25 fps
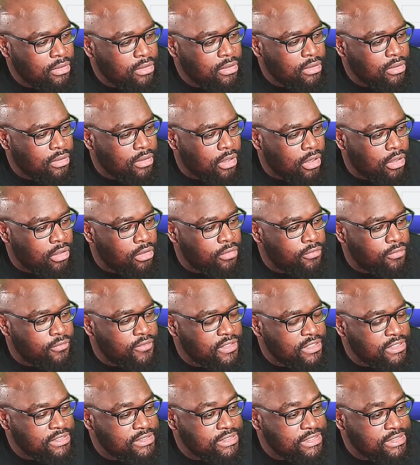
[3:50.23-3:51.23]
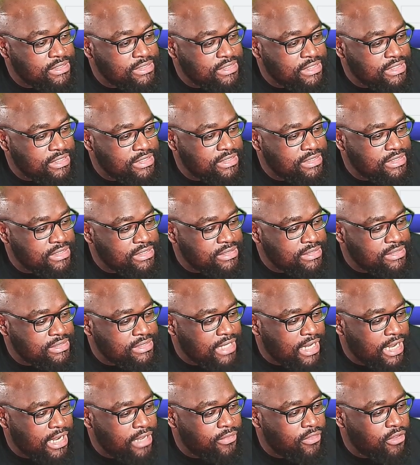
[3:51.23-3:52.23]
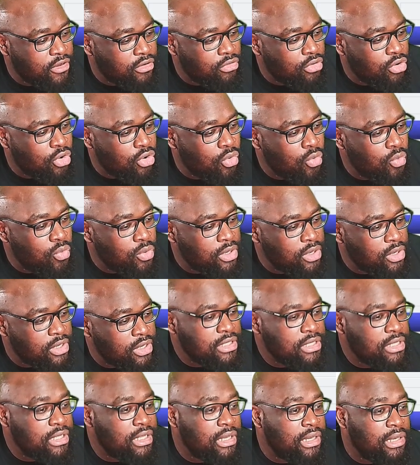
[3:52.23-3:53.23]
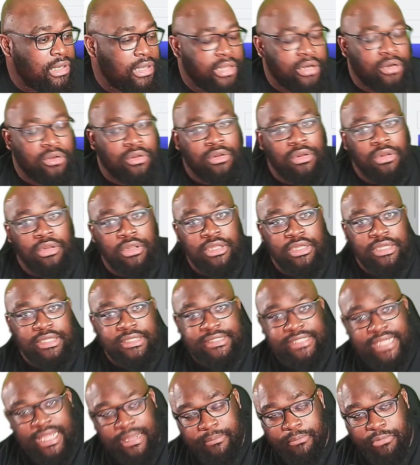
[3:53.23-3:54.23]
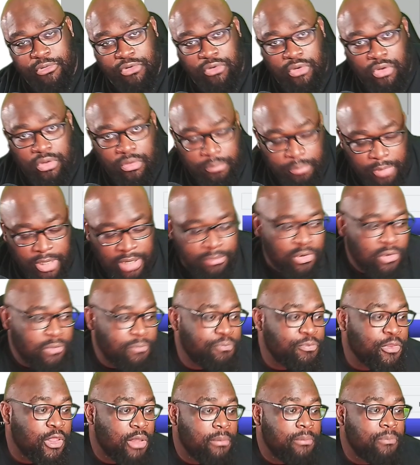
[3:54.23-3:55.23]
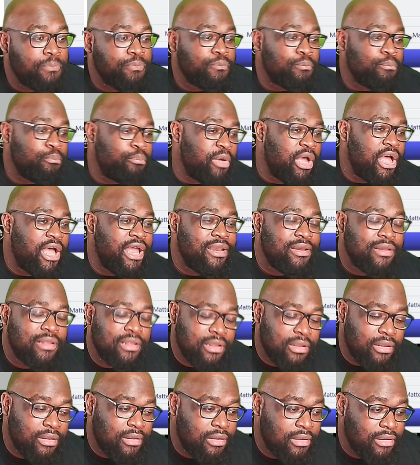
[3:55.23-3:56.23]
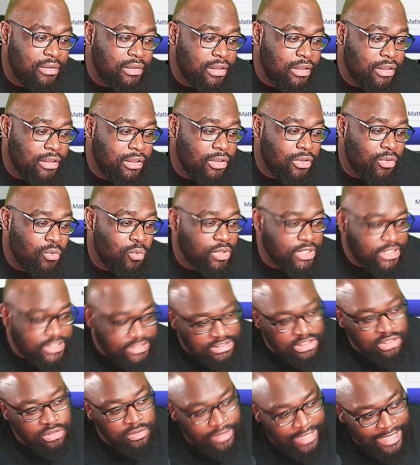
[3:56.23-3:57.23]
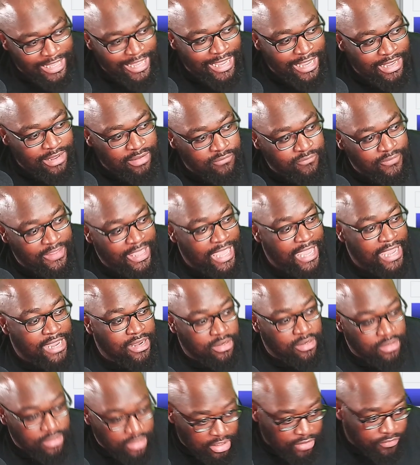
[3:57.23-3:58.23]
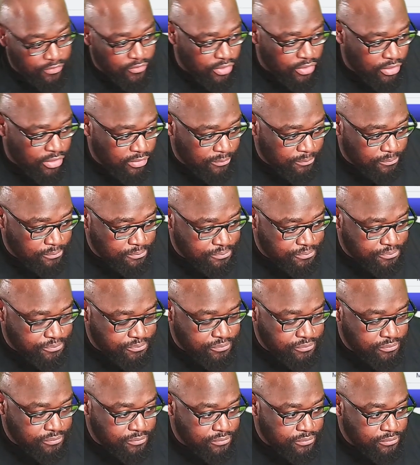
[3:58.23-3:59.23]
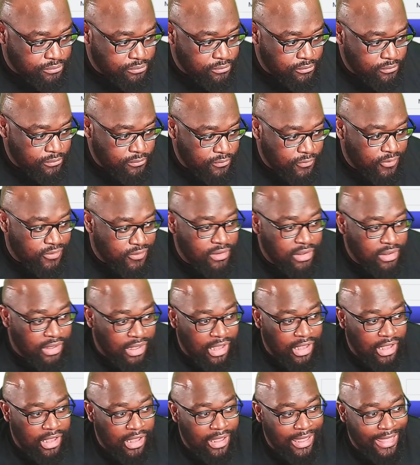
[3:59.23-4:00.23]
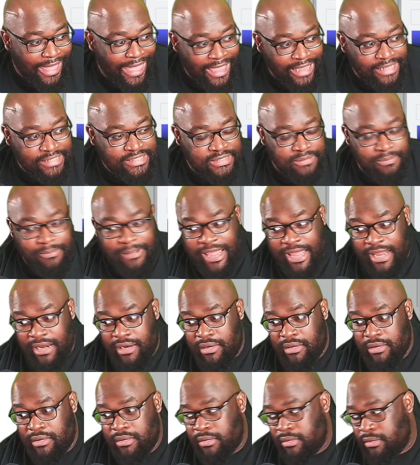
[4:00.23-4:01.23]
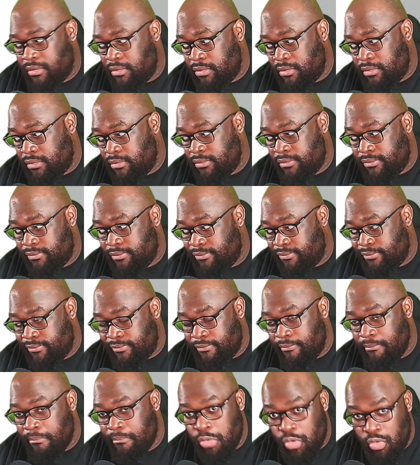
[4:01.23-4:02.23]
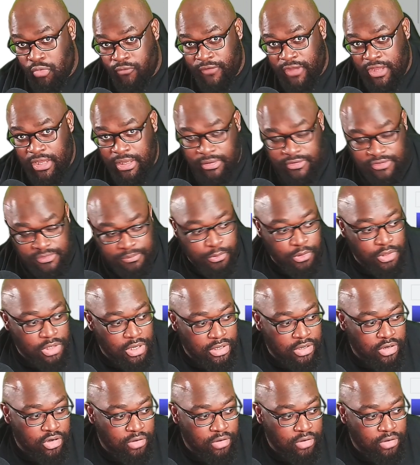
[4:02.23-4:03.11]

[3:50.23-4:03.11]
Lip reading: All of these exist inside their own little temporal bubble. But we still have another X-Men movie to put on here,